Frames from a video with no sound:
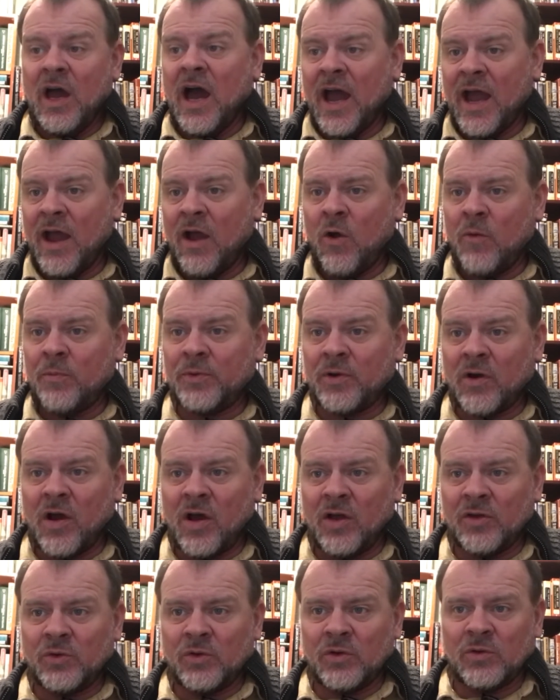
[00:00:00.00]
I hope you're
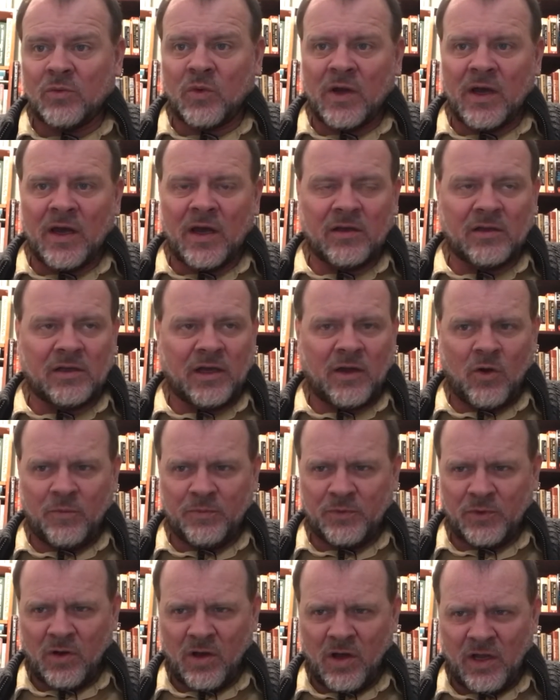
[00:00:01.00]
all doing well. I
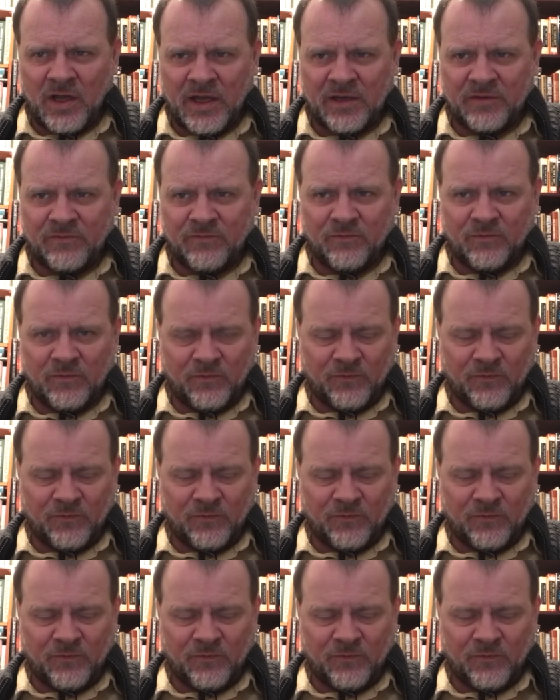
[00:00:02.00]
hope you all had